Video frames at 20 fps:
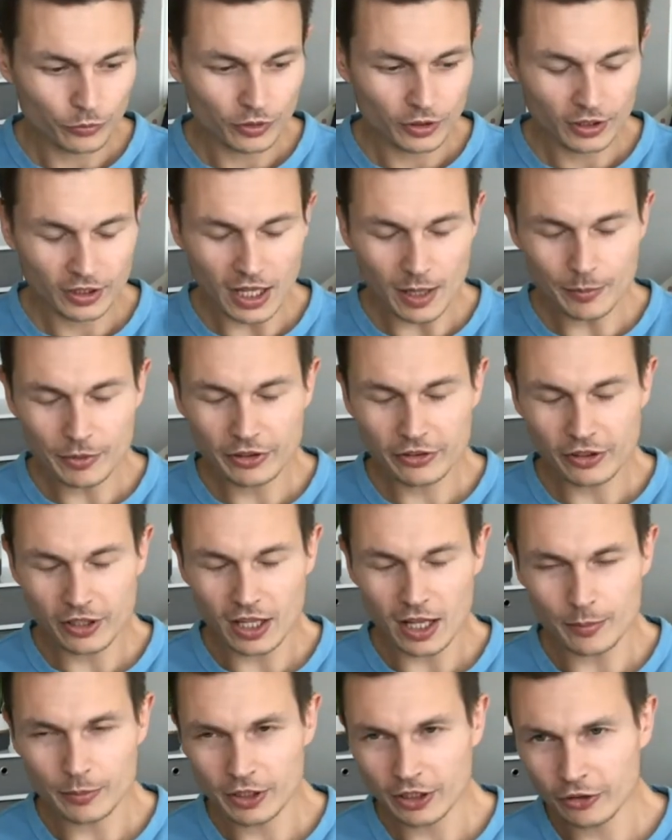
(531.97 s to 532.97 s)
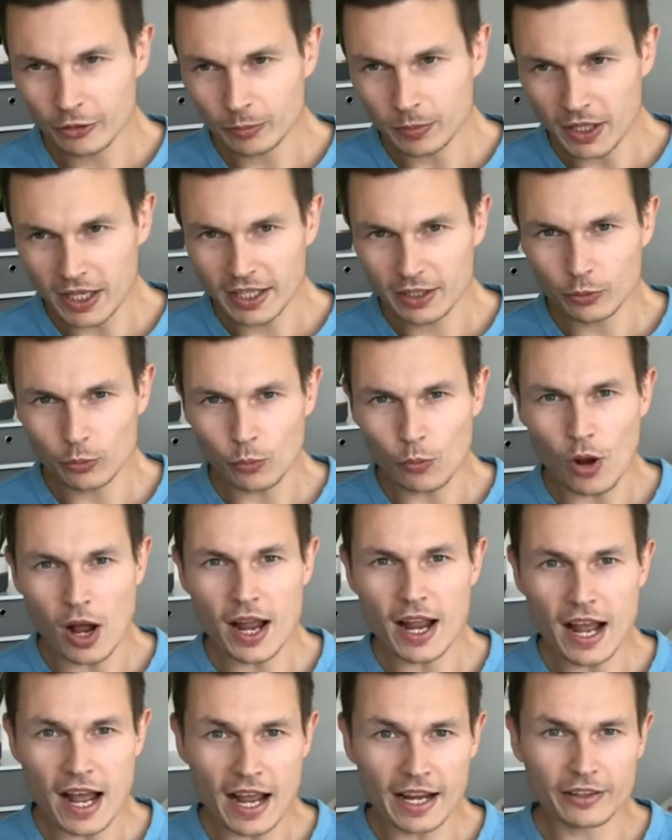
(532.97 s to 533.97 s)
let me explain
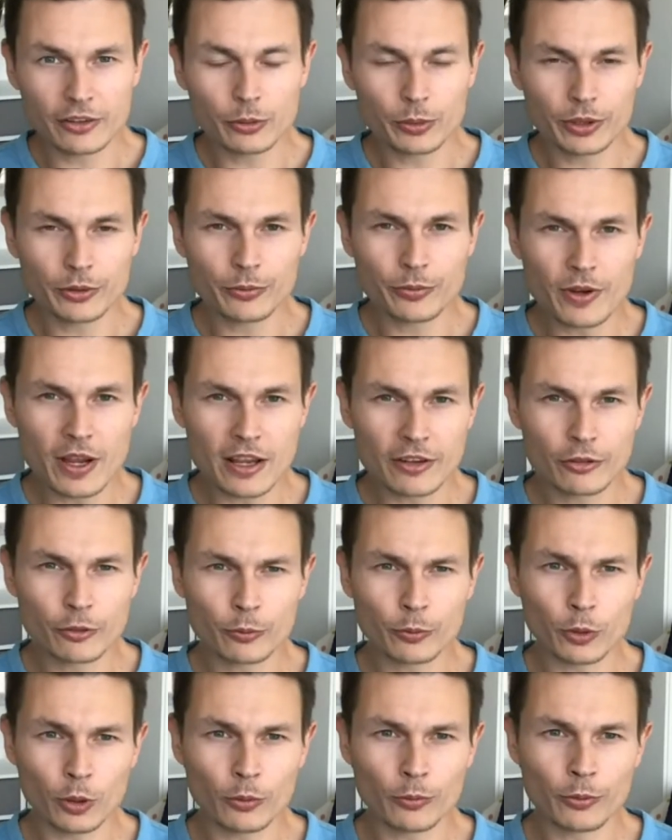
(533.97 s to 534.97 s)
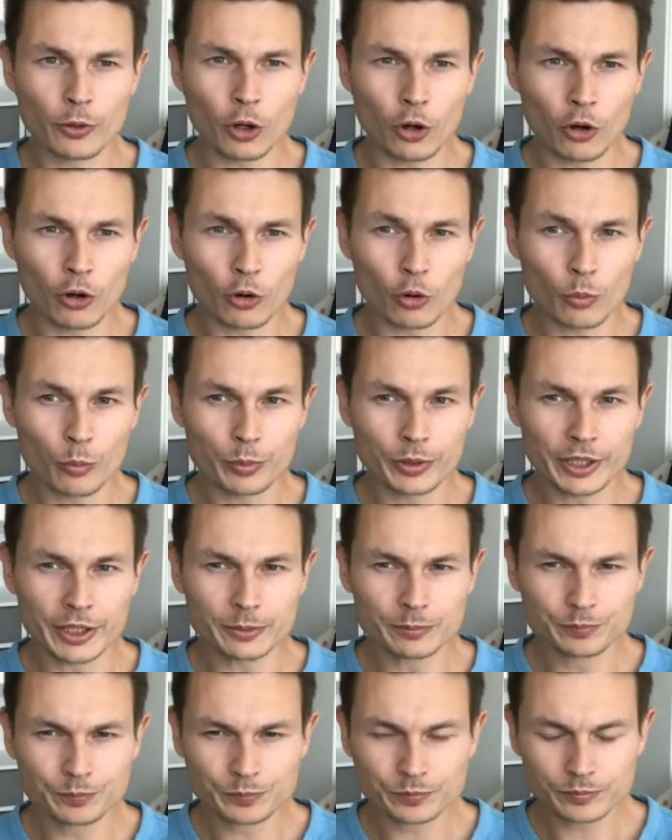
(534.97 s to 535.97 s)
why I do it first of all for our
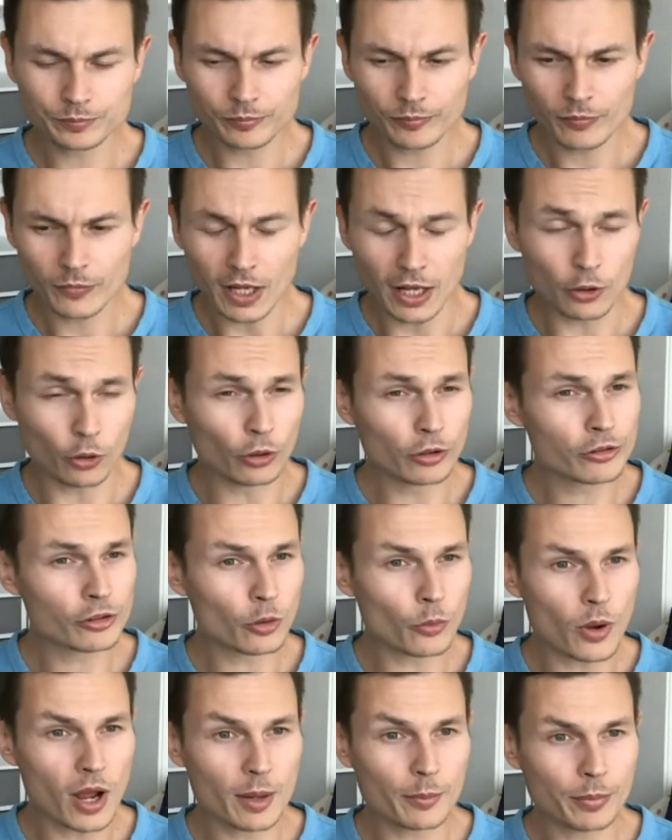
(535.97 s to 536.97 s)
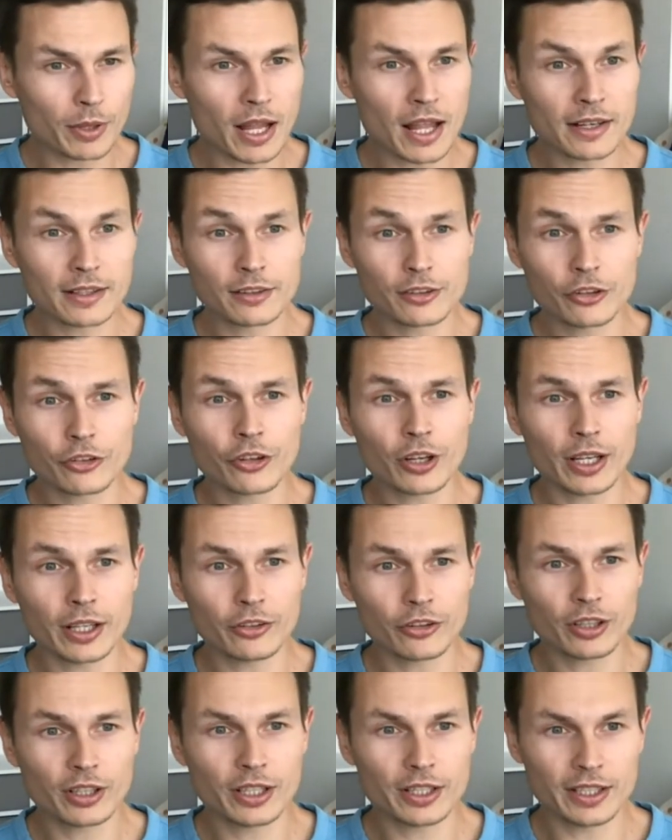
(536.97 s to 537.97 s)
company, and also why I'm planning to
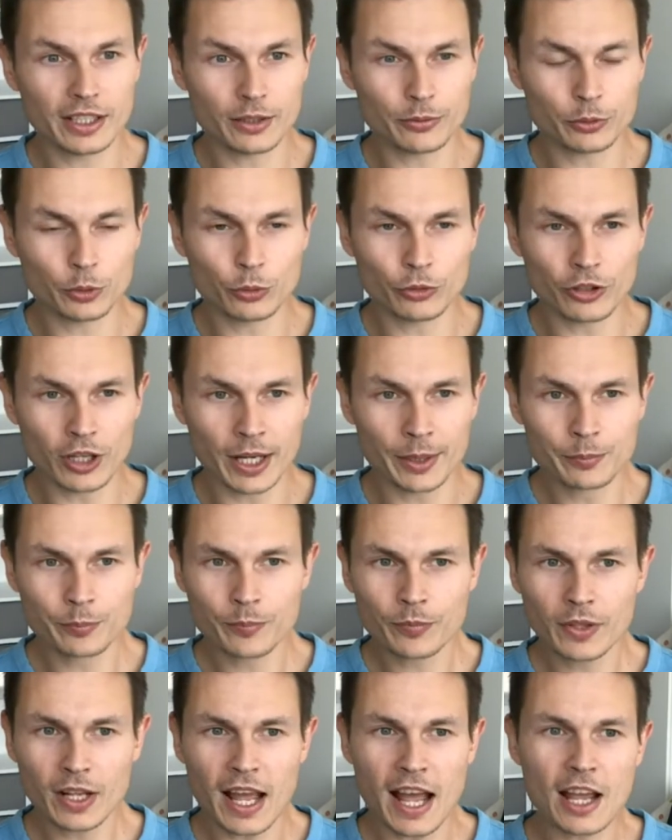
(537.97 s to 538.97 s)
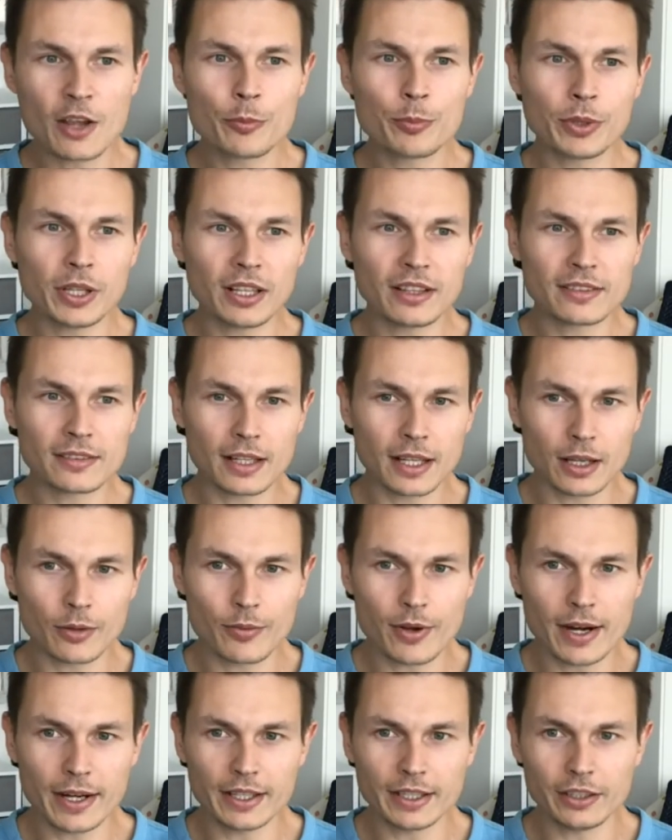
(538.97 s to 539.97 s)
change it in the near future. I've built like a
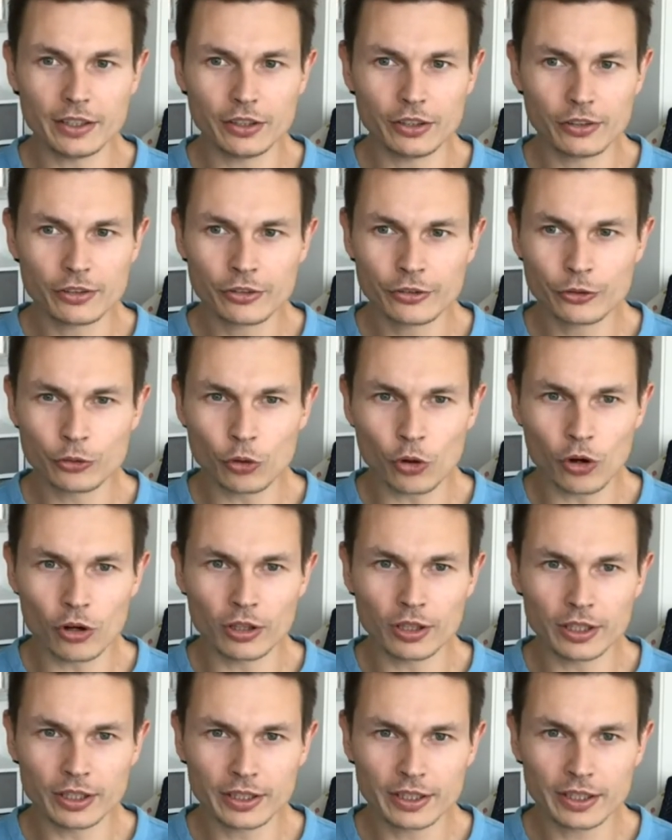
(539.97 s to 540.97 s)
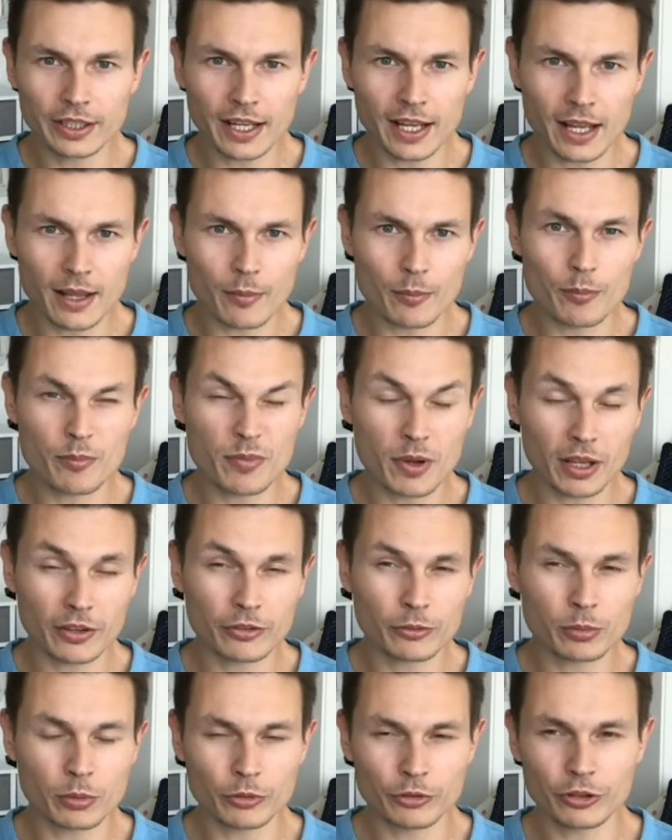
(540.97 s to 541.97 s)
very strong, I
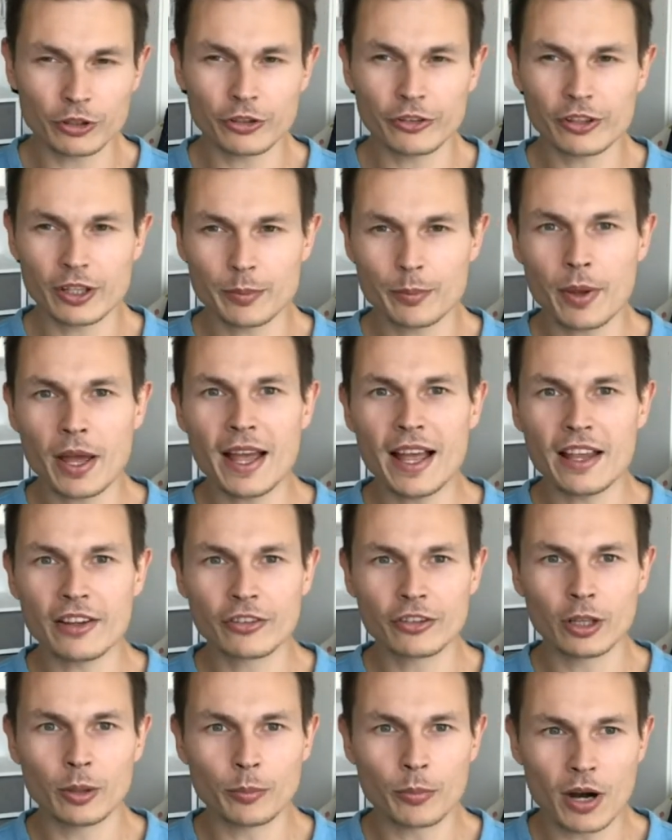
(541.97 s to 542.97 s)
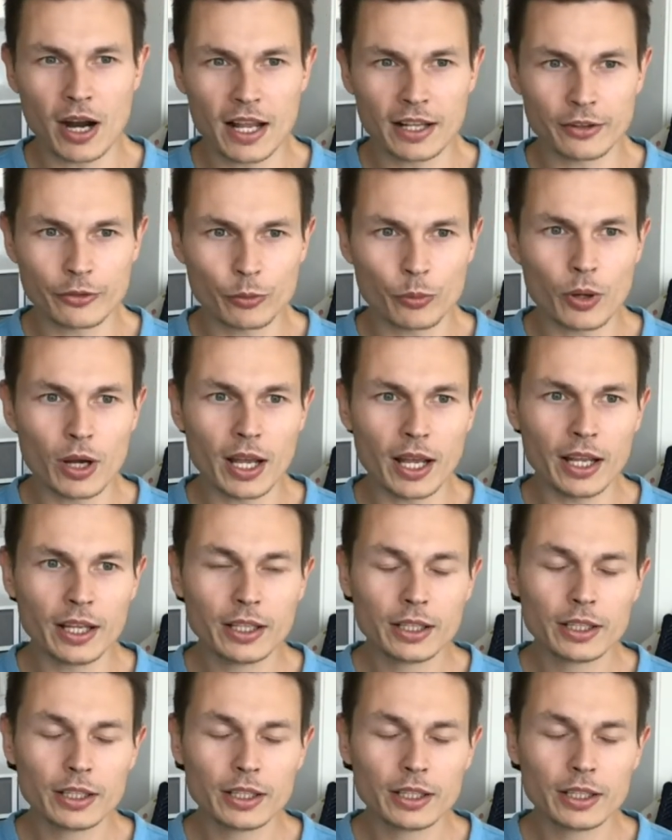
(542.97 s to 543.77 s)
suppose you can say, personal brand where